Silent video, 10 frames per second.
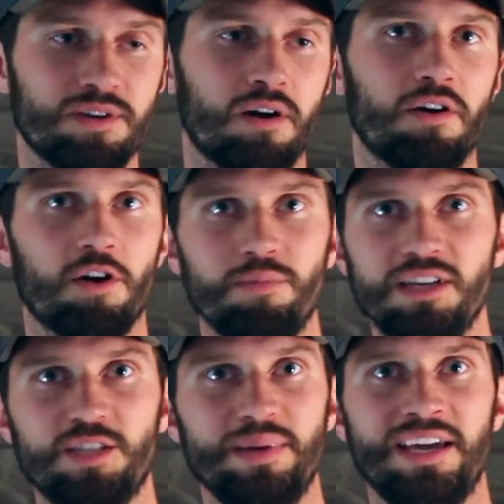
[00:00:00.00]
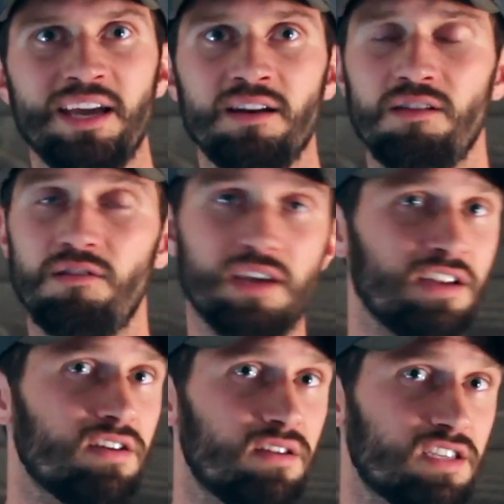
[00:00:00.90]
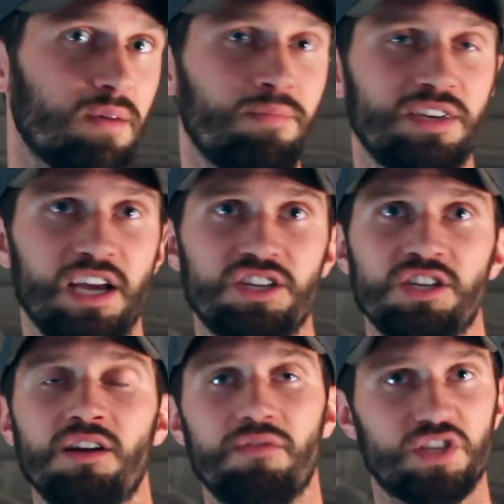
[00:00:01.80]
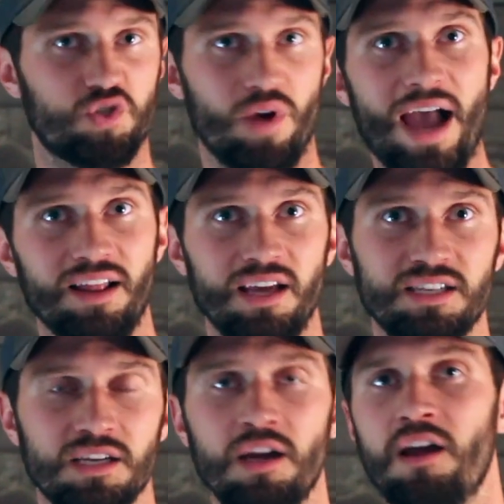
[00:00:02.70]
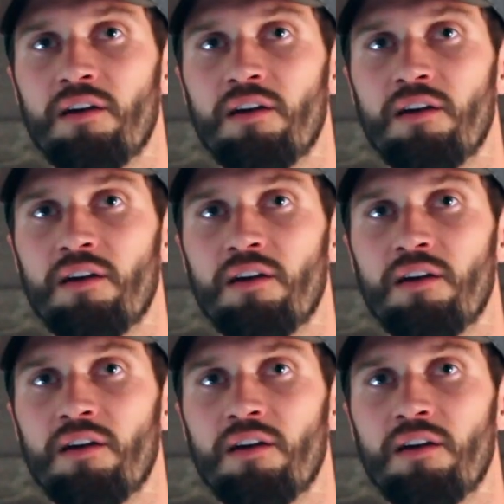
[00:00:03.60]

are, herbally speaking, look into the supplementation of astragalus